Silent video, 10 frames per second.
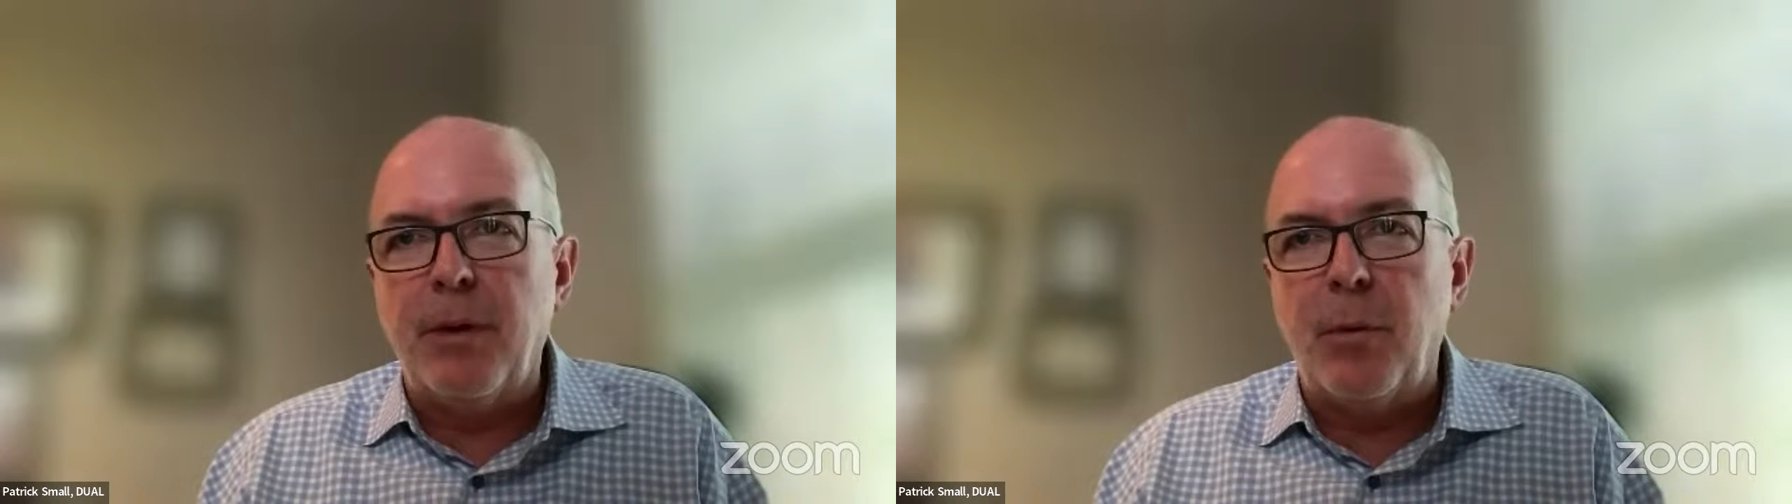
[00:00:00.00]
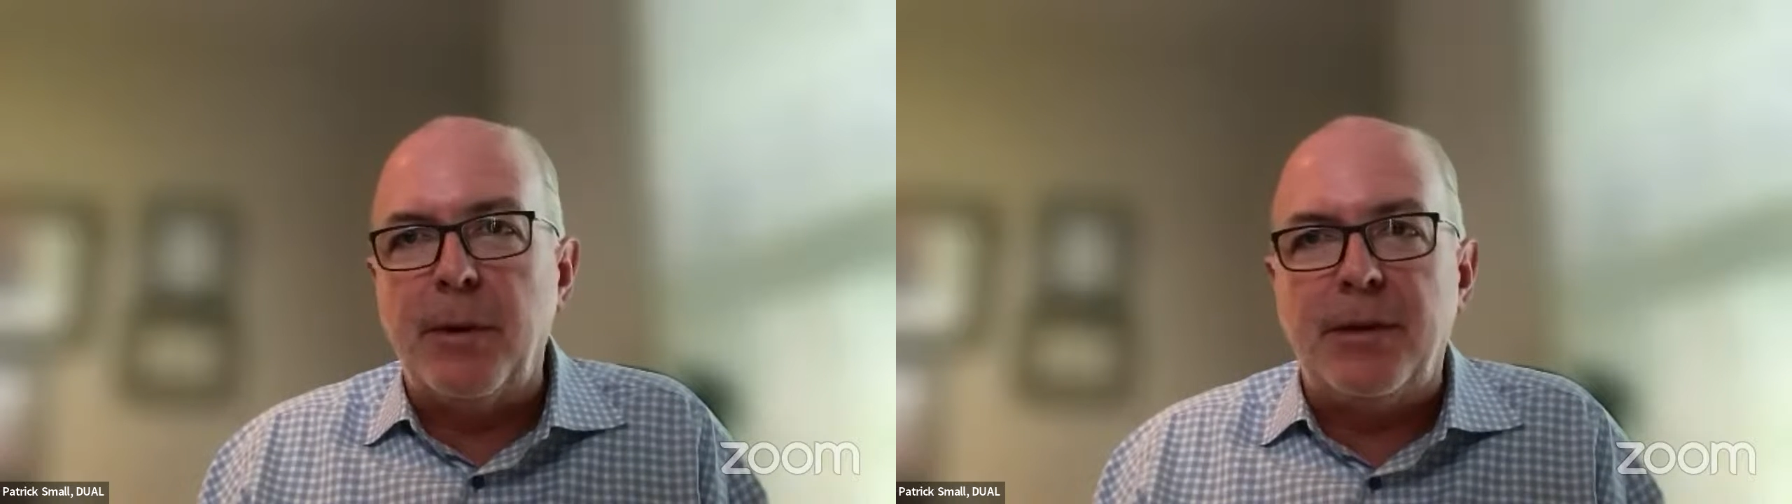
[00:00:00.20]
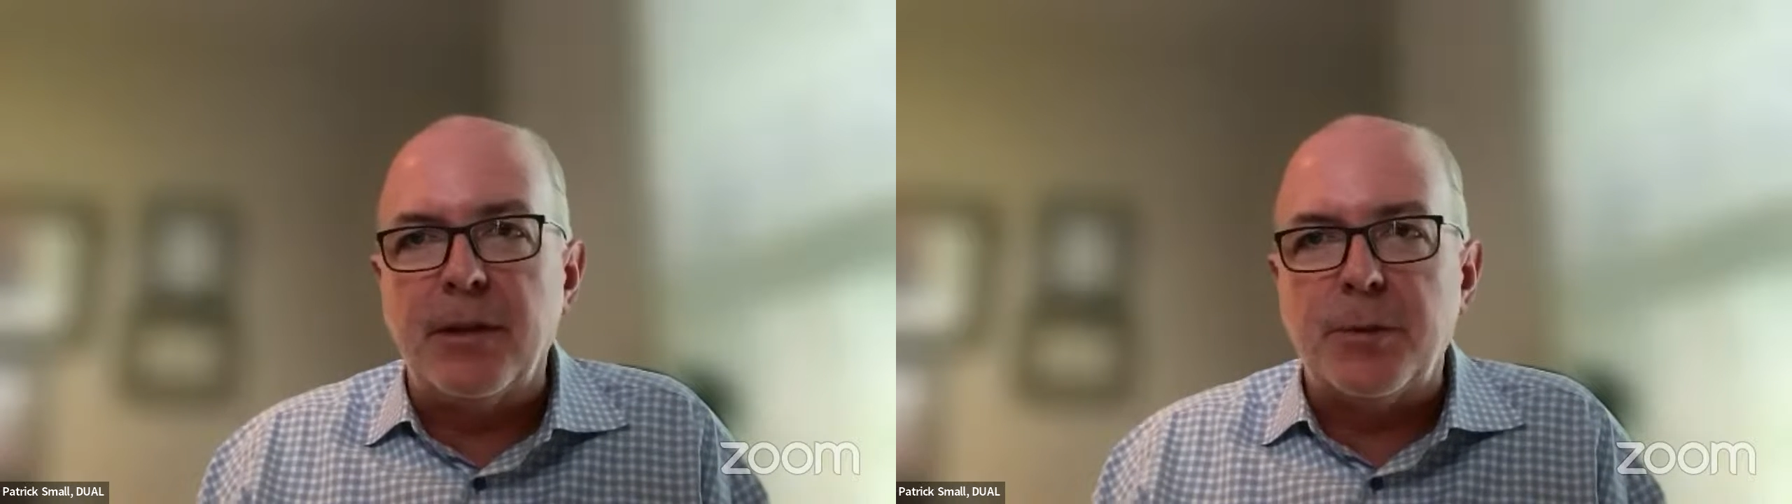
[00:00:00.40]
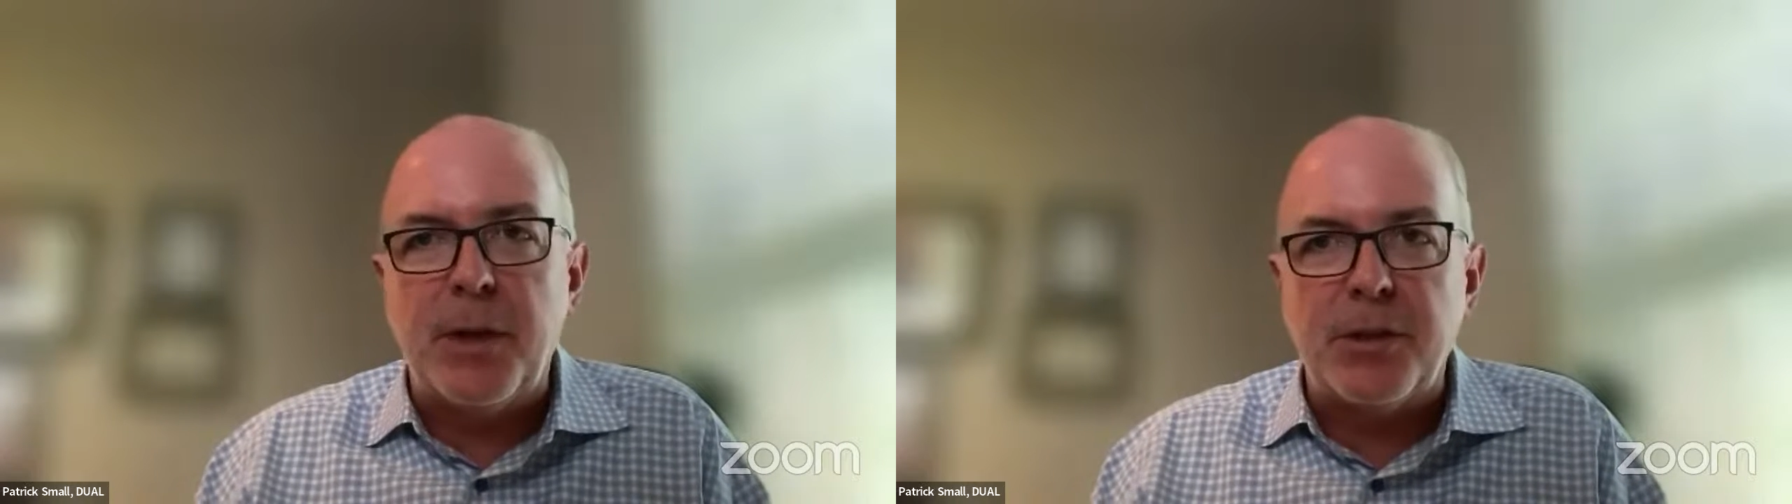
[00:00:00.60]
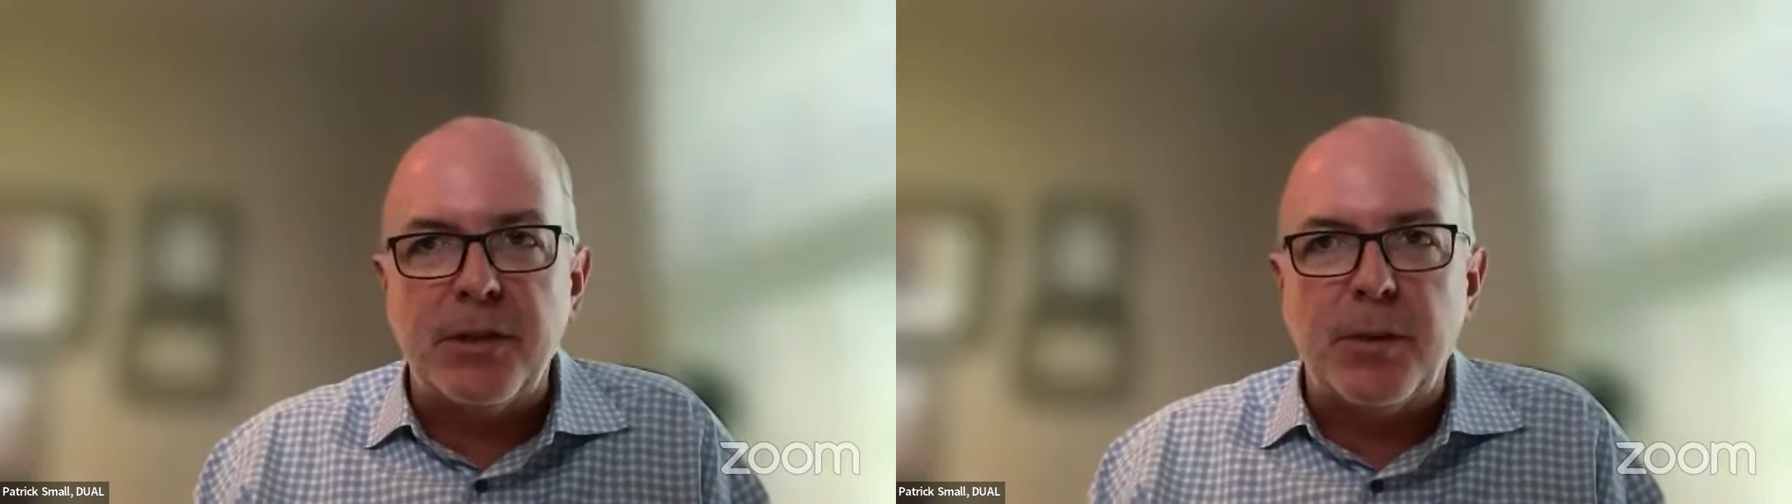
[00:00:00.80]
got a retail
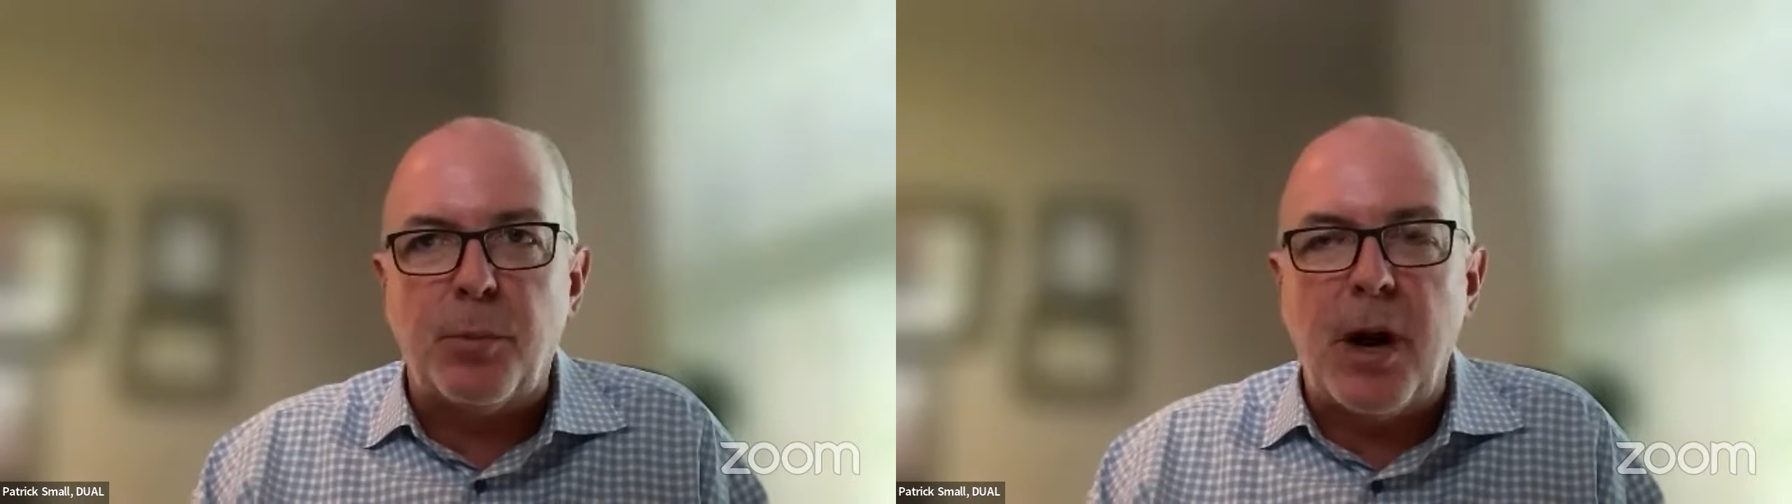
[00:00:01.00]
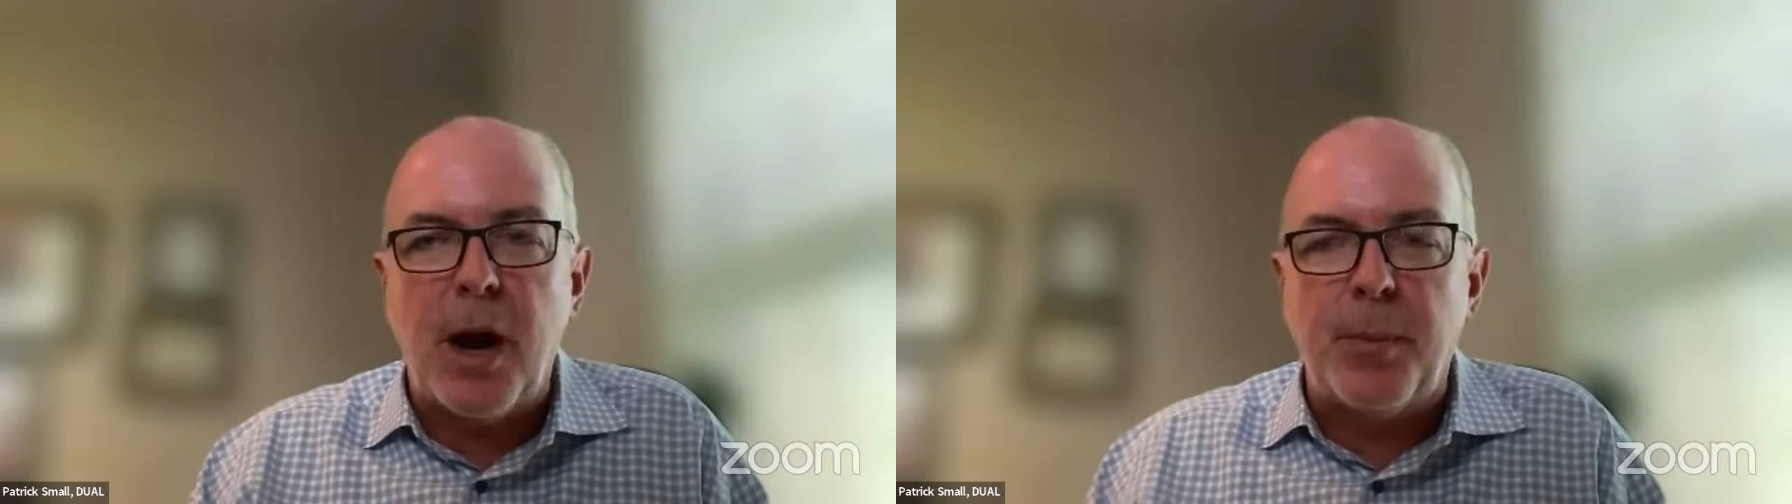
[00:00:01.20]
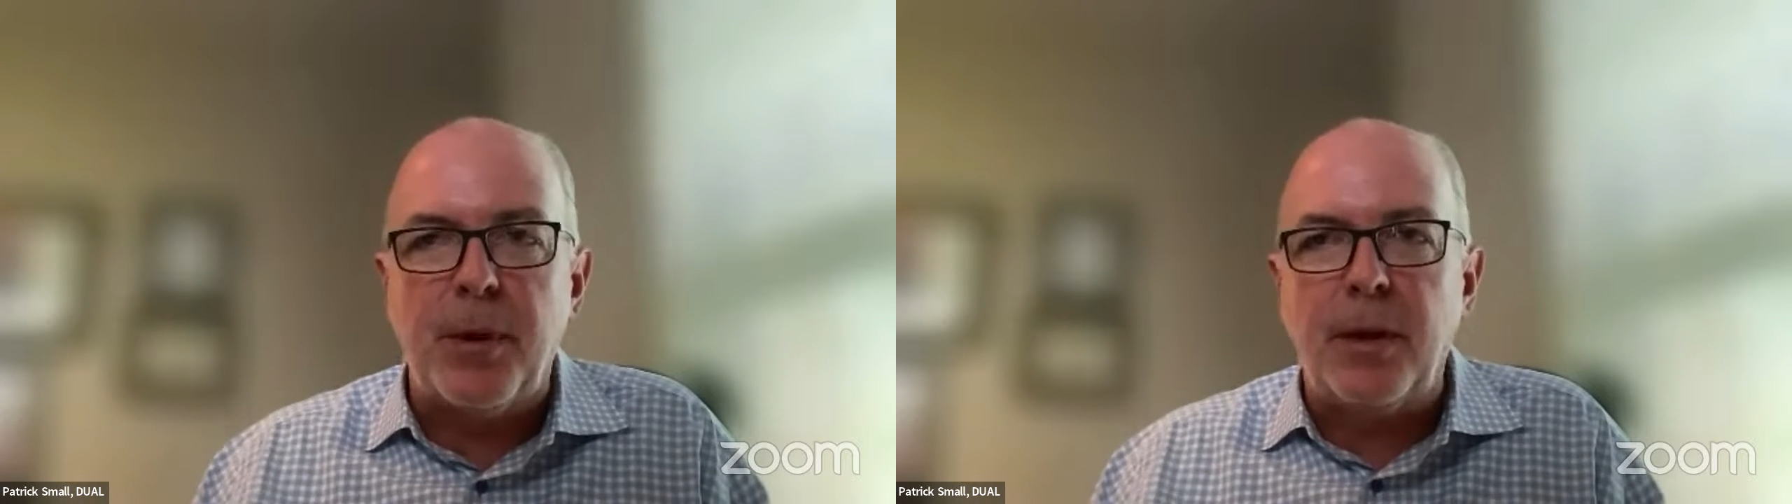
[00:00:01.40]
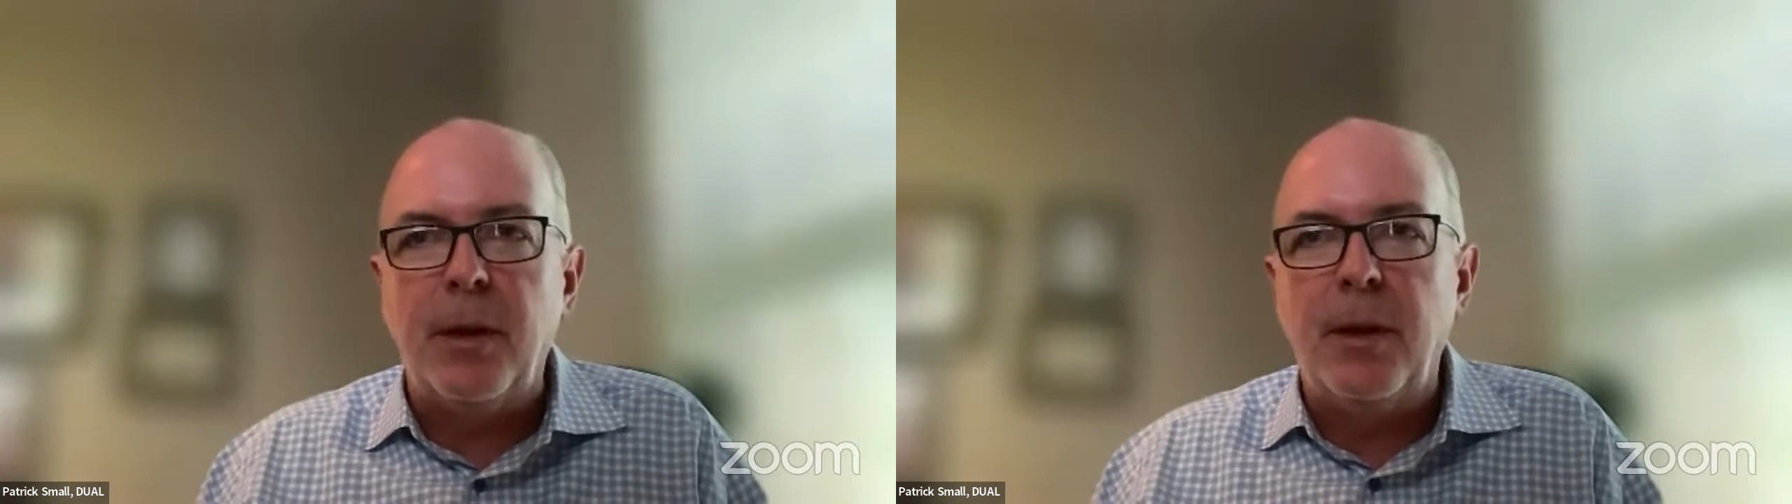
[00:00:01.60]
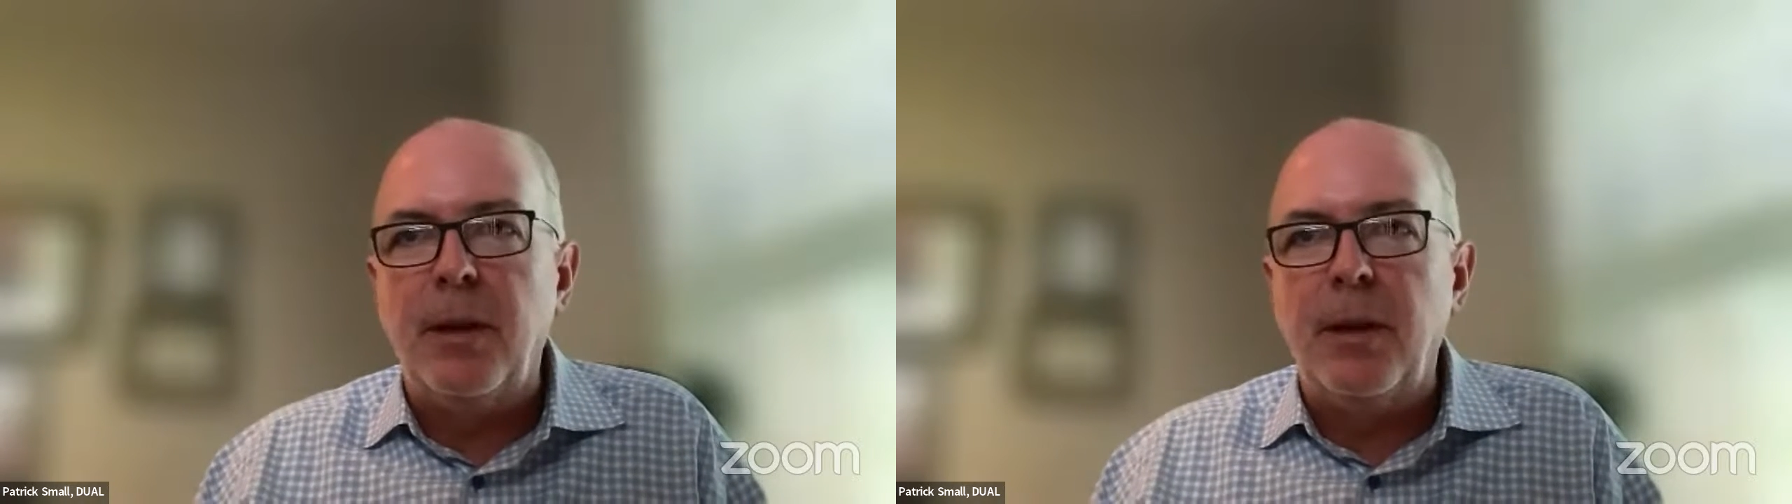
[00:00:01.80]
specialist in property